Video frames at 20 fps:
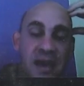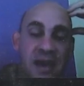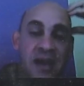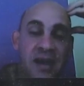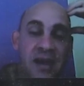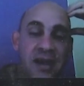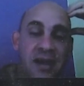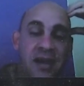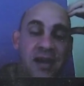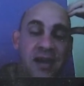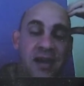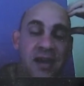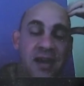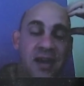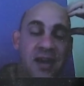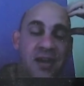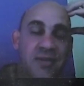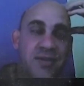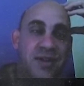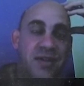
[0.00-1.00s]
Yeah,
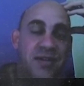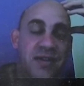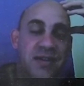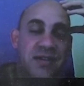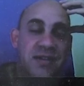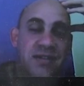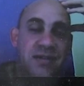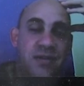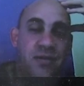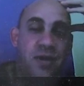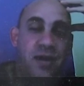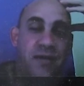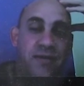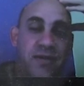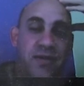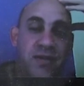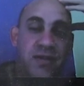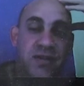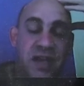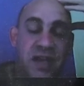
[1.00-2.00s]
I hope so. There's quite a